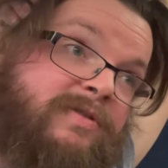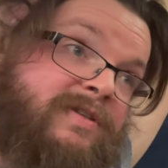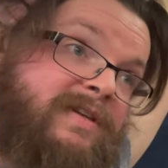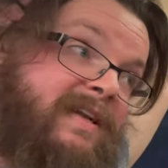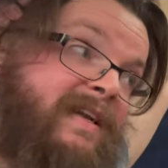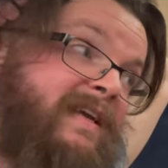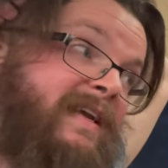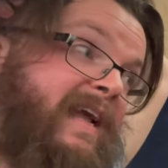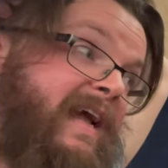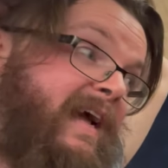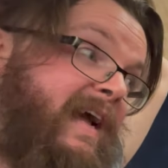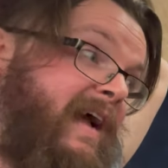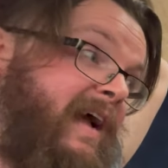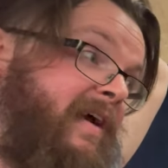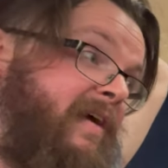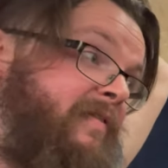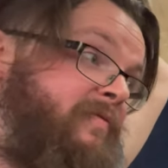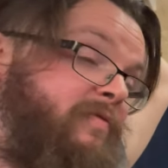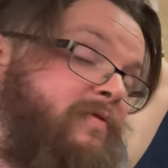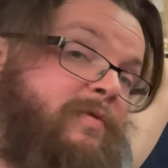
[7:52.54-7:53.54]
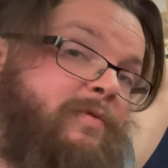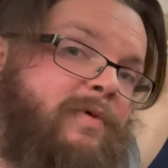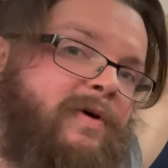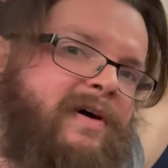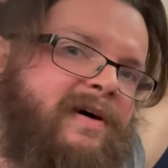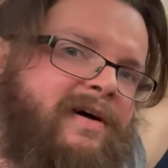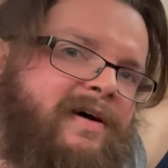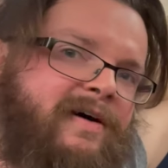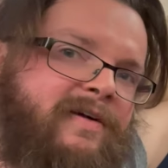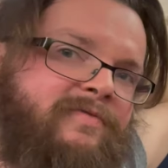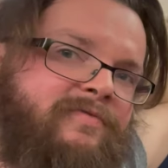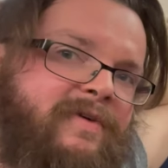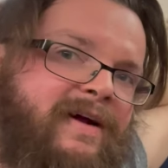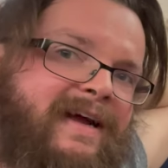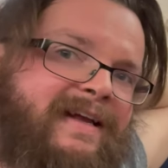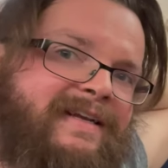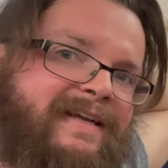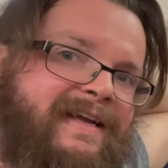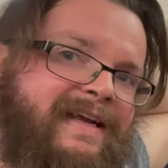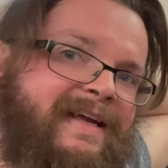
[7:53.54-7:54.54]
just gonna get everyone
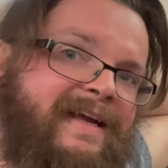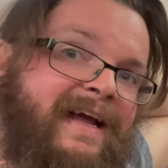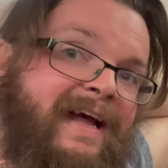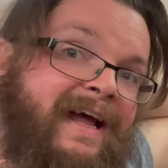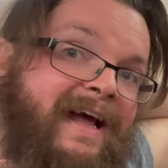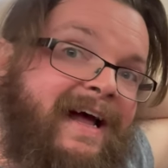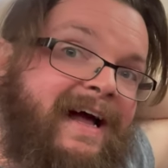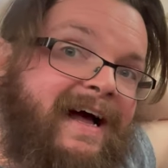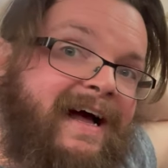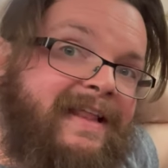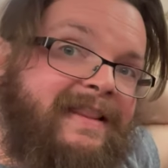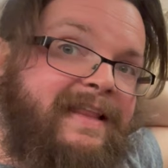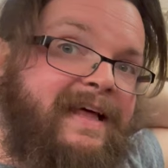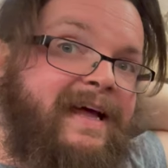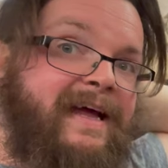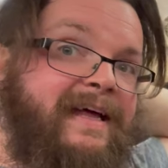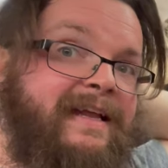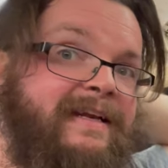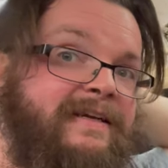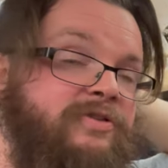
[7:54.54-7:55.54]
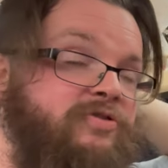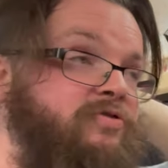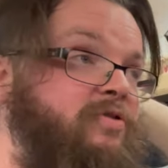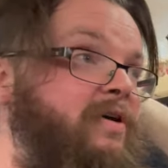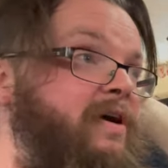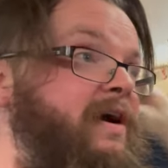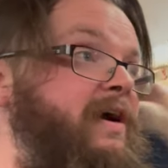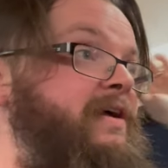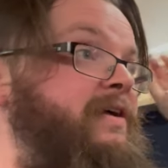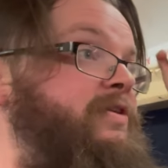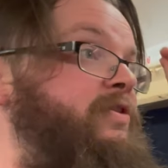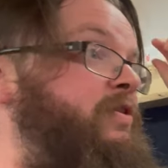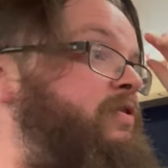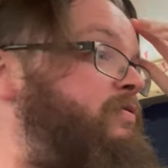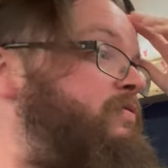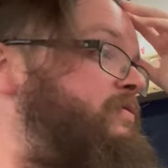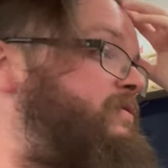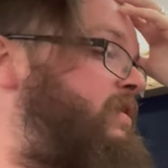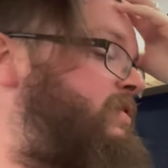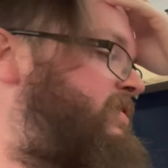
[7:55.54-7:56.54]
ready and then try and
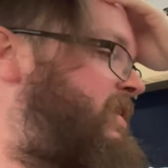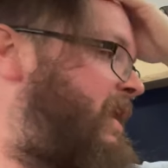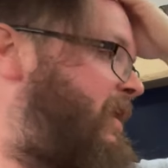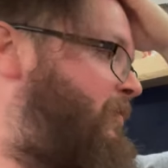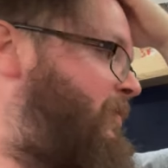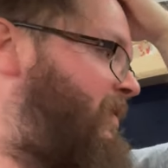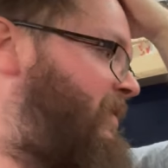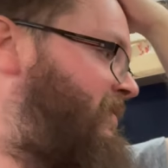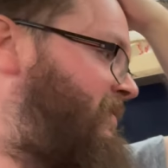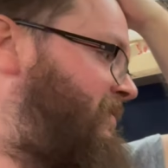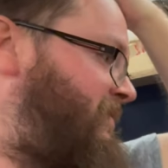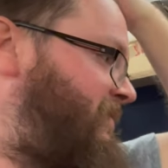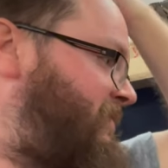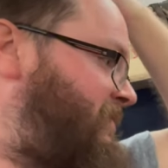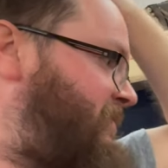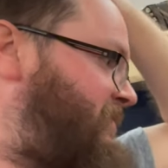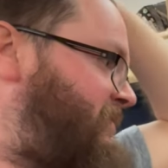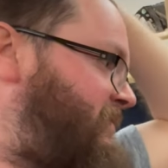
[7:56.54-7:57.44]
use our shower. Yeah.